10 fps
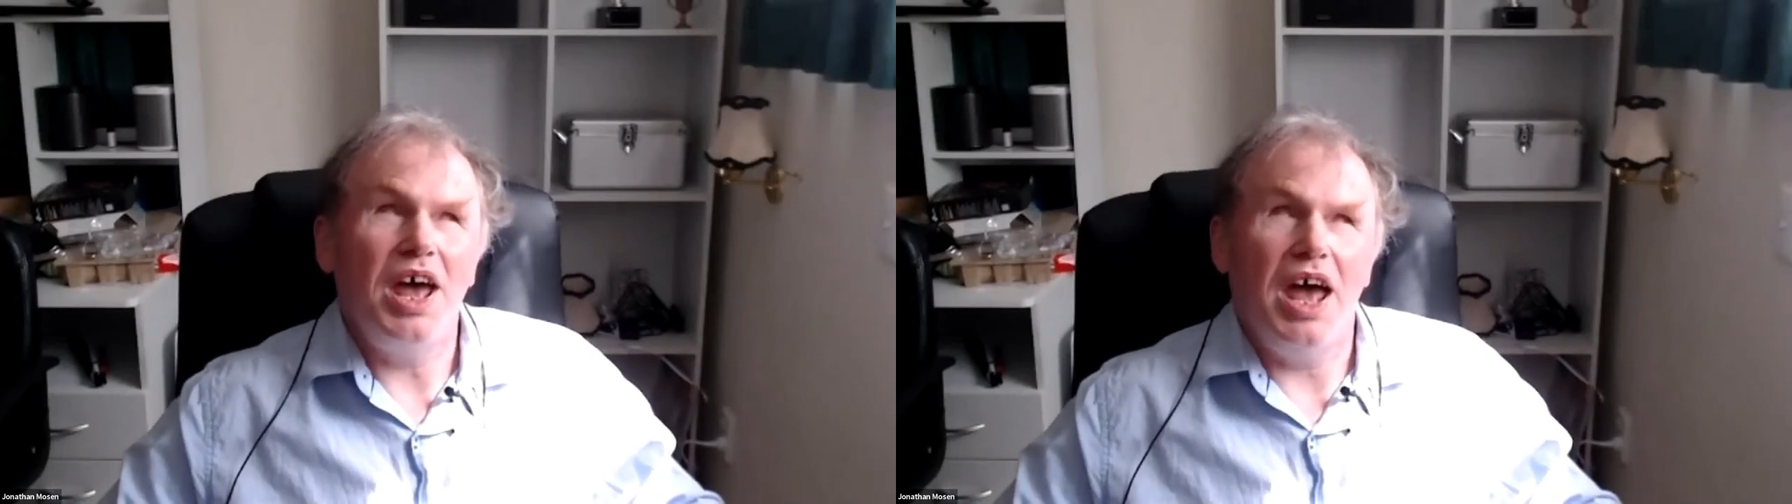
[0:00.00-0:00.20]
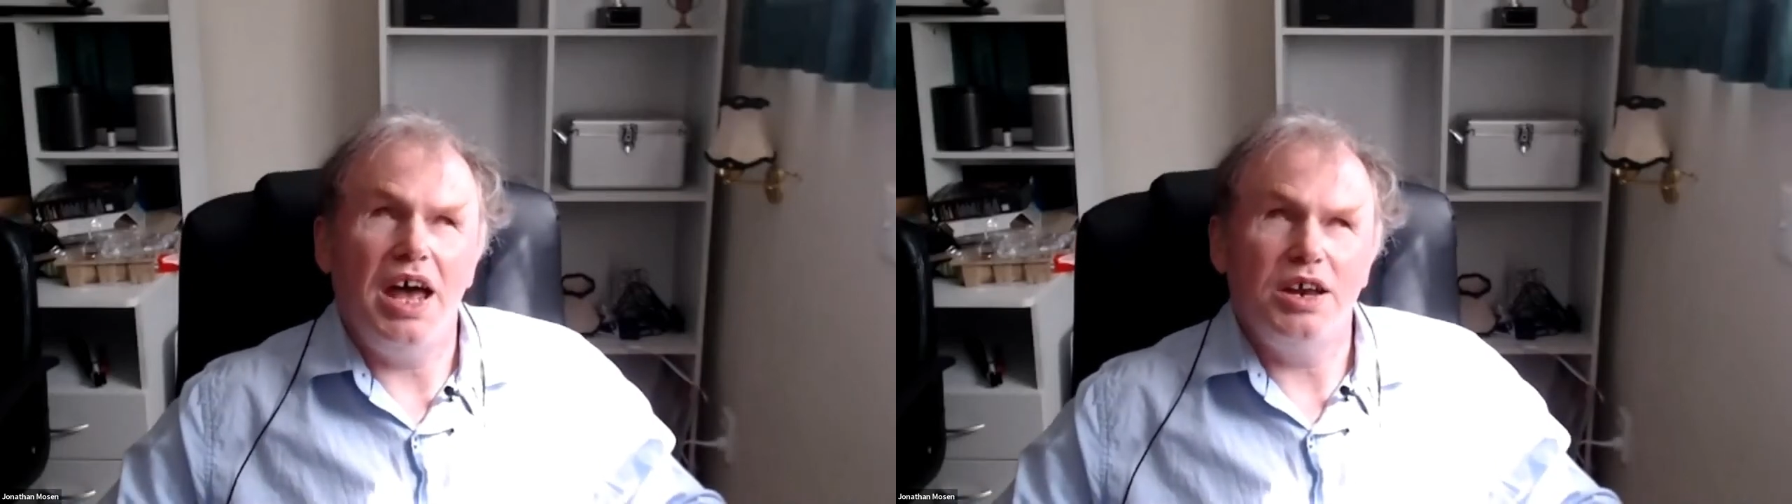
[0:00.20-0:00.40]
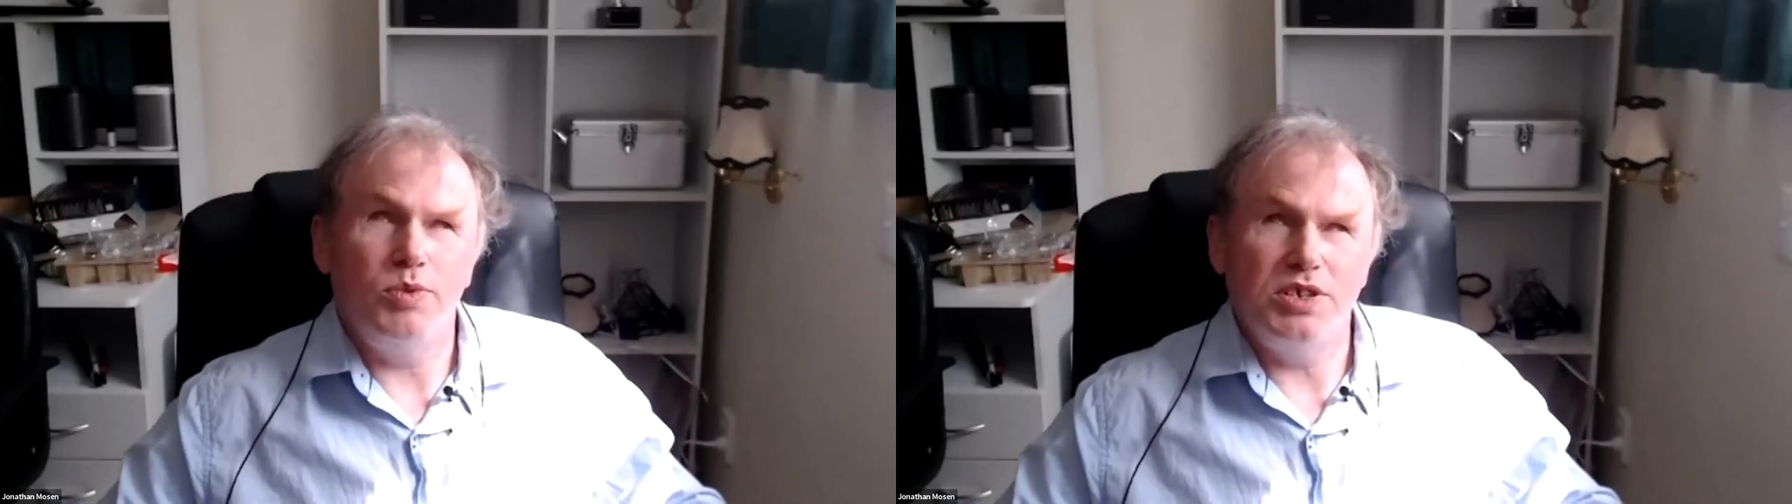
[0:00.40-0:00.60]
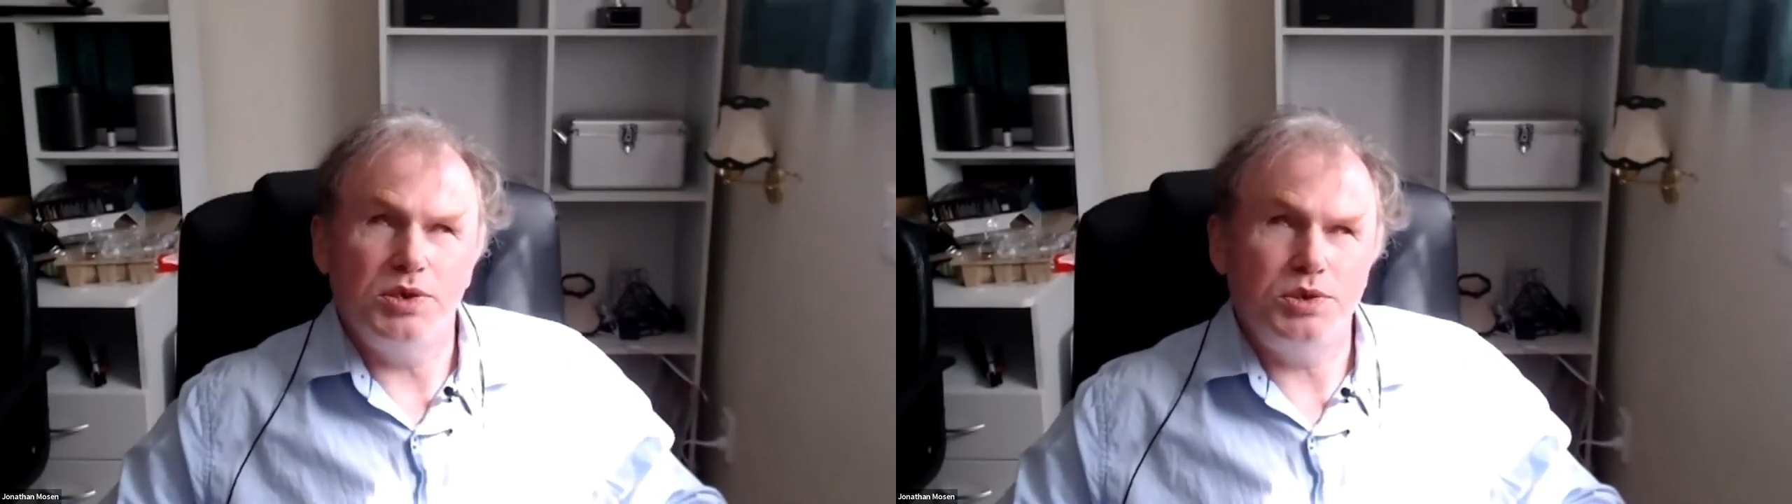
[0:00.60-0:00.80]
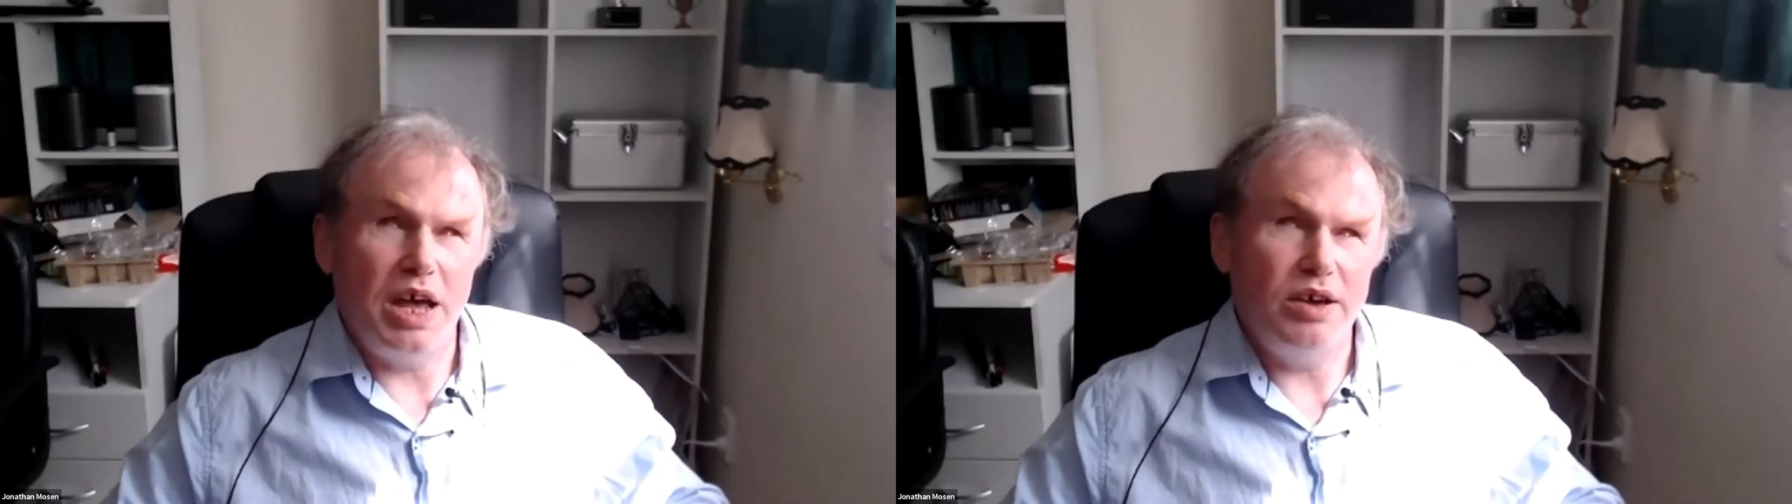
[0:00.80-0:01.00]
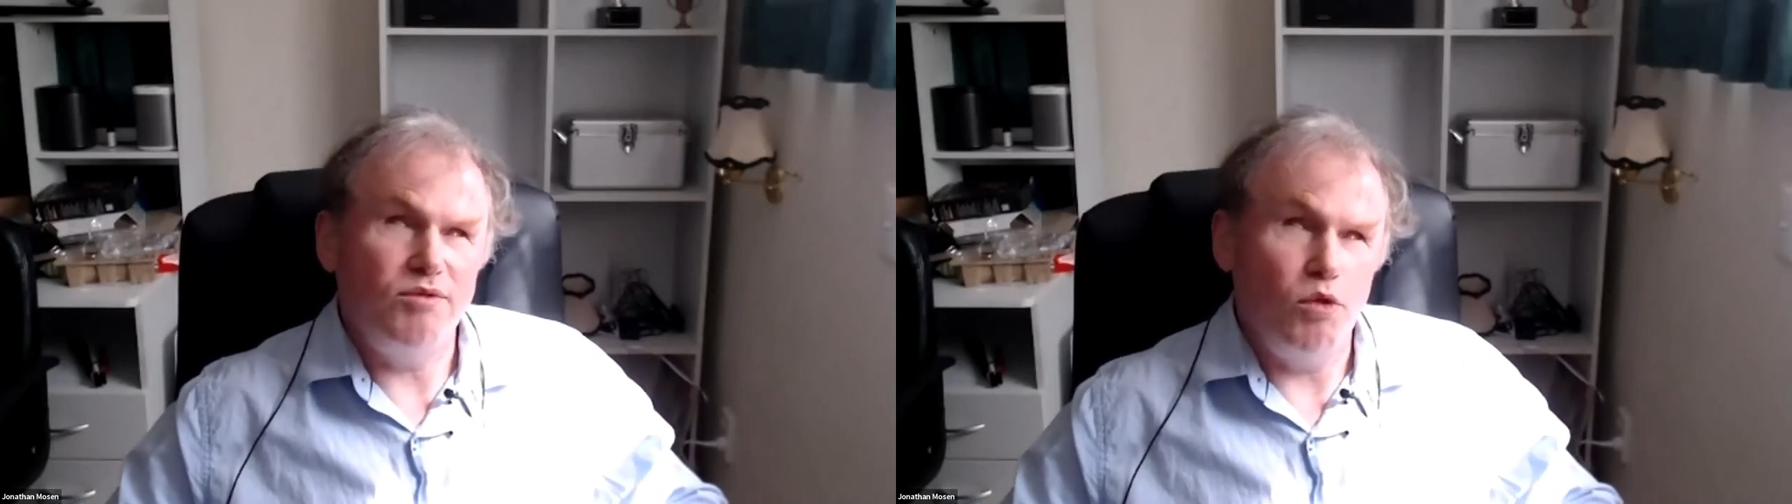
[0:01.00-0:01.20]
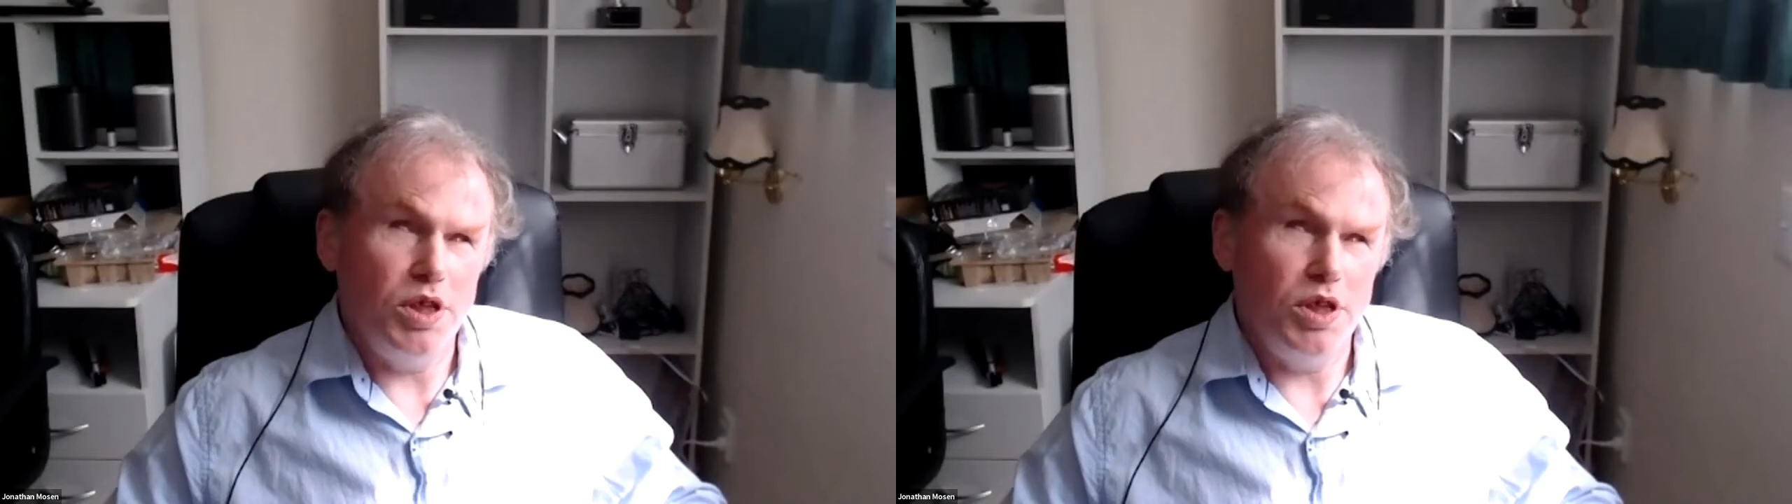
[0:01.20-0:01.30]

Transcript: And we're just thankful